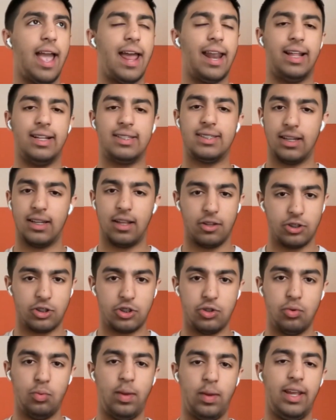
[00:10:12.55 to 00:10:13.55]
and it's another
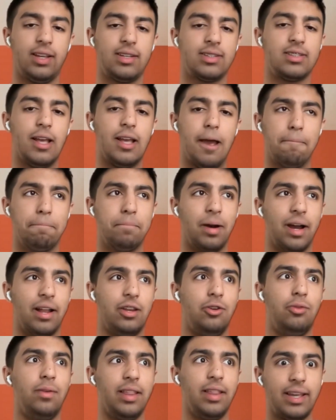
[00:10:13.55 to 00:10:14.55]
2 weeks.
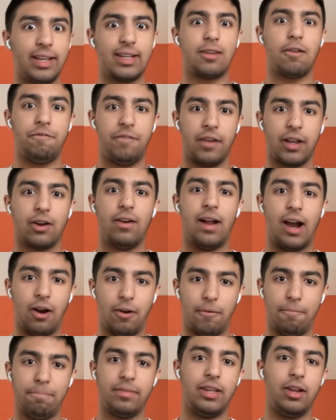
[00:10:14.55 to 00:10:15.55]
But you really get to figure
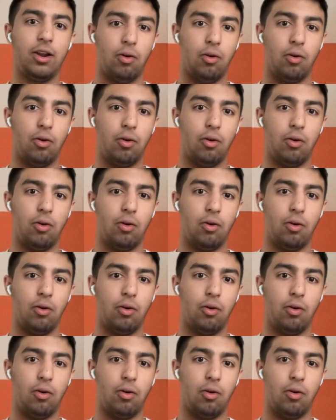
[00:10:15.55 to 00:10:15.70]
out,